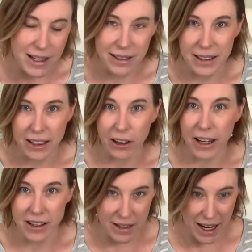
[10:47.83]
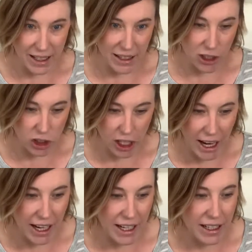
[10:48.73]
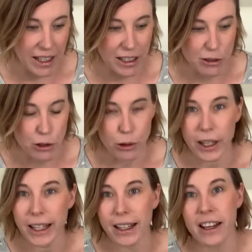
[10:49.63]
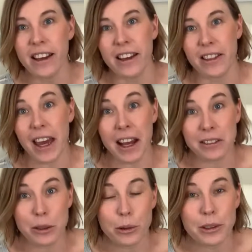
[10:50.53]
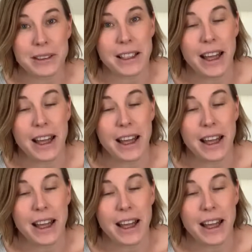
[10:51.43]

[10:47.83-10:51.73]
and sit on our deck in the shade and enjoy the outdoors.